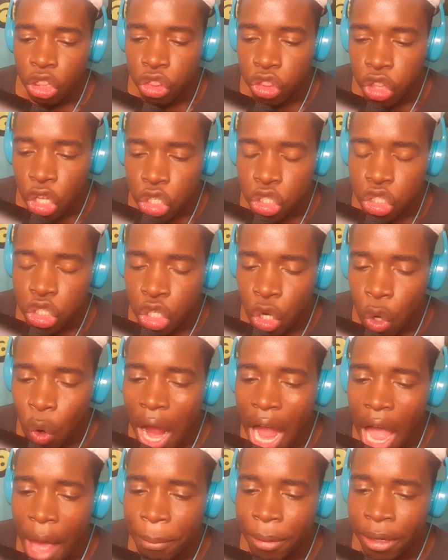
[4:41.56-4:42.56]
there's no
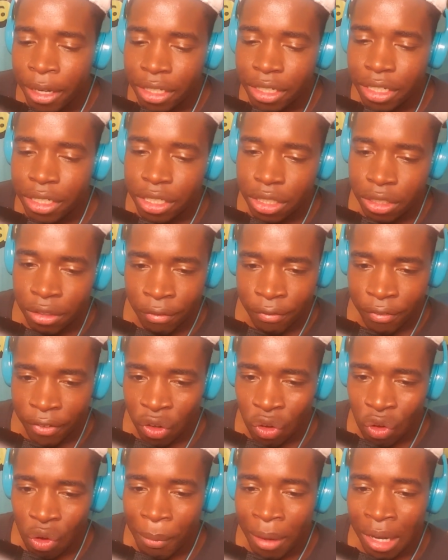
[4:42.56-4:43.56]
happy ending to the
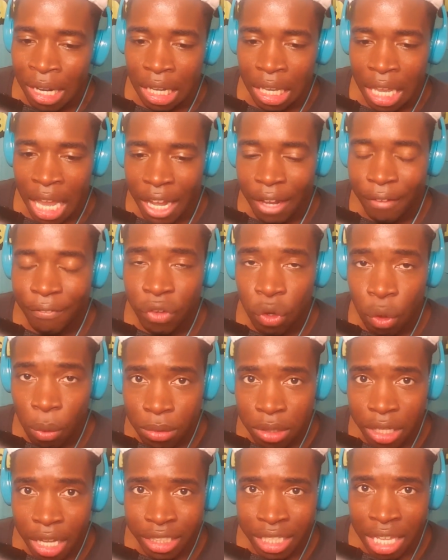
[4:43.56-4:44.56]
film, and I like
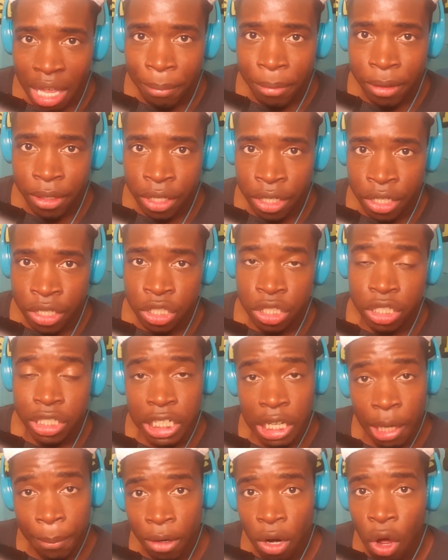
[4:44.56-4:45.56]
films like that because
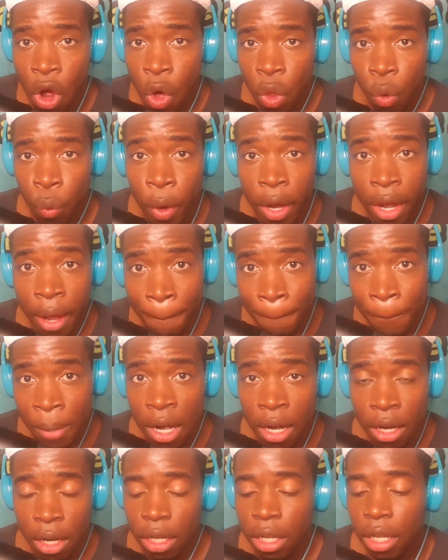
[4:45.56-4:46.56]
keeping it all the way a
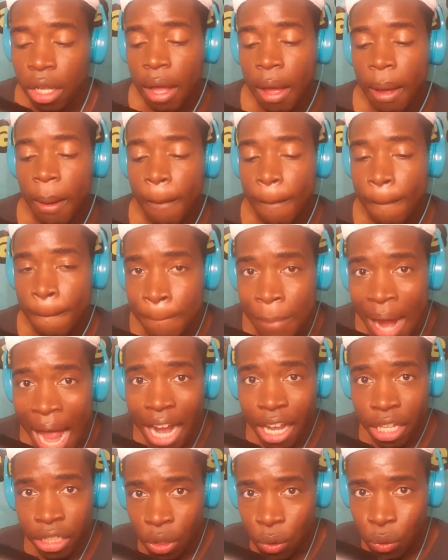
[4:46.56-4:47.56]
buck
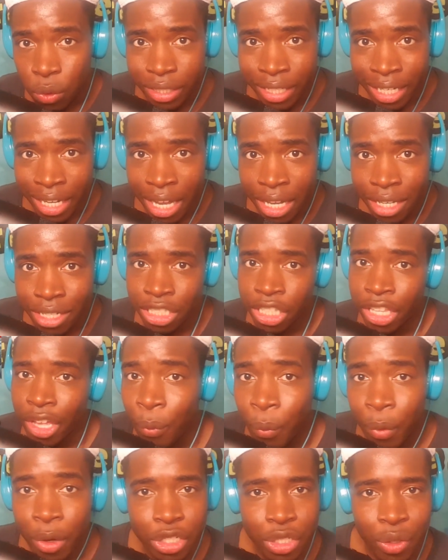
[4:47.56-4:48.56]
back in those days,
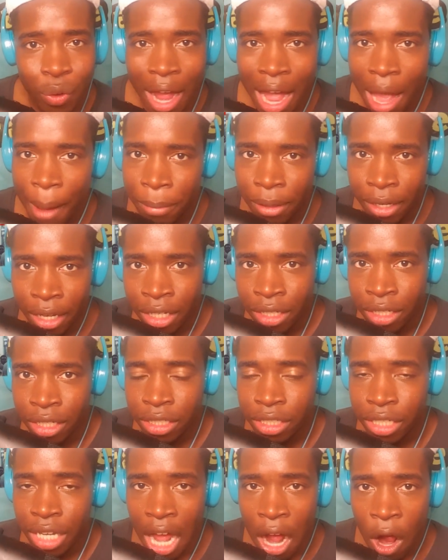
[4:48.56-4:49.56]
there was no happy
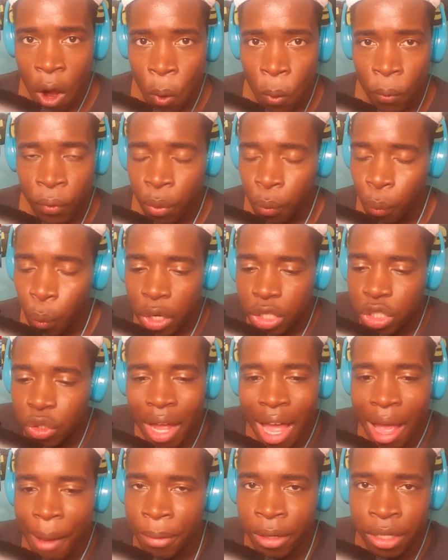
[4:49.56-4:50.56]
ending to how there was
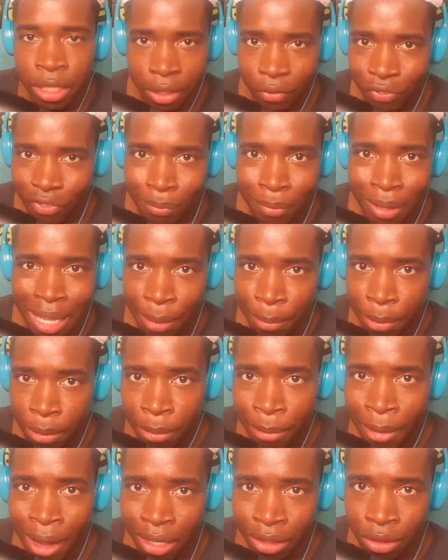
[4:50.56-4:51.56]
no happy ending for black
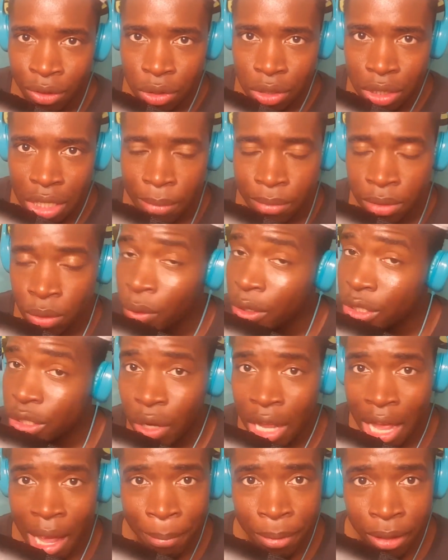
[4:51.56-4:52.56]
people back in those times. There was
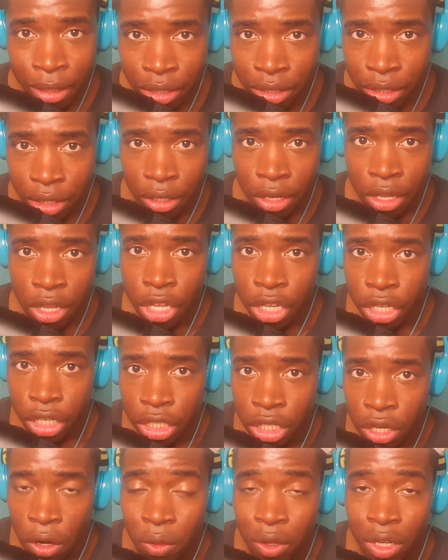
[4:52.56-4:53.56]
no happy ending.
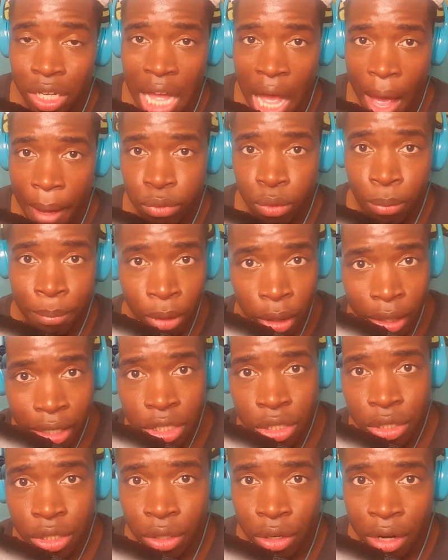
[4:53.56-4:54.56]
You know, the cops will break
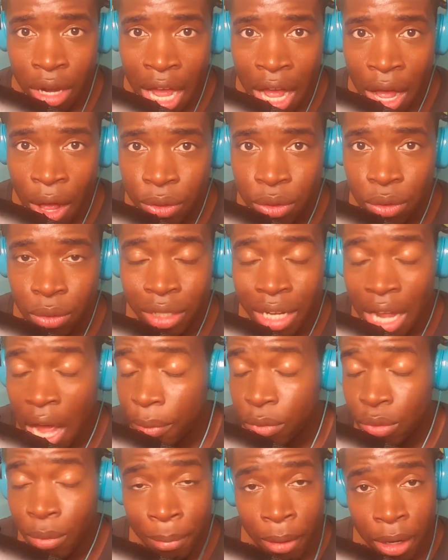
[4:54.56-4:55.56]
into your house,
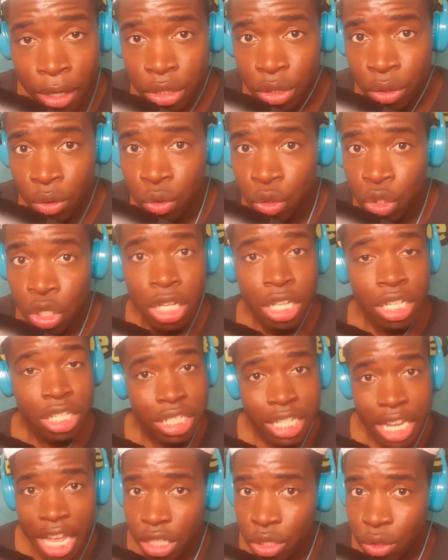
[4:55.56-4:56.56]
cops will bust you,
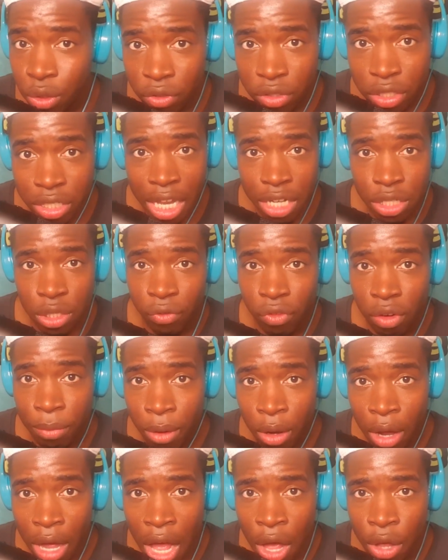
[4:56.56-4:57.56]
snatch you up, snatch you from
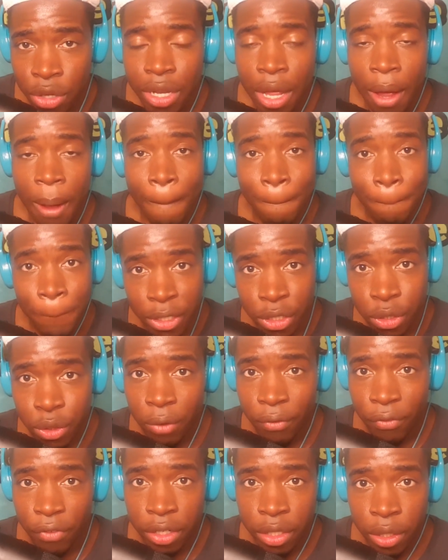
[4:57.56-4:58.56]
your house, beat
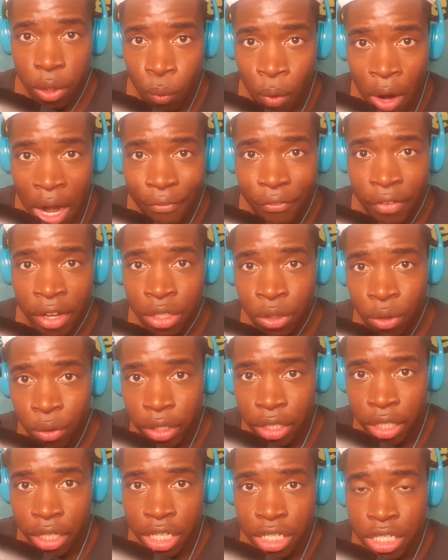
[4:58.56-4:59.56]
you in front of your wife and your
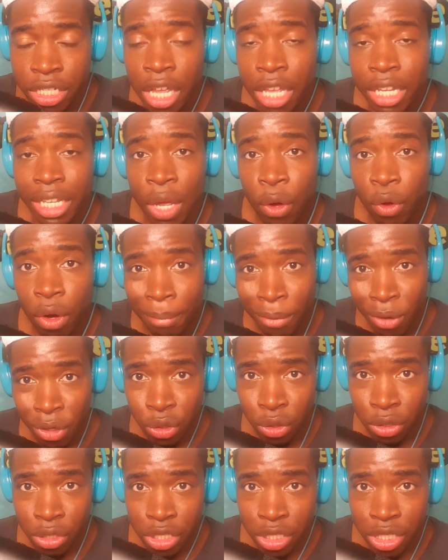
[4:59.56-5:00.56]
kids. They would
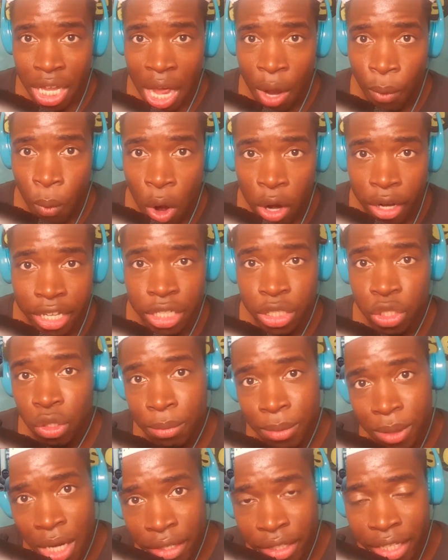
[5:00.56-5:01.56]
approach you on the sidewalk, hit you
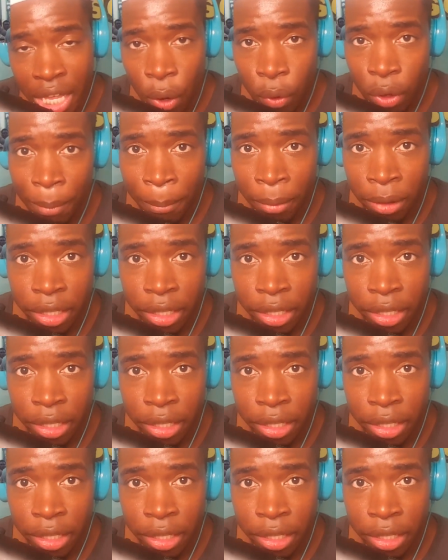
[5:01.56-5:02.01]
upside the head with a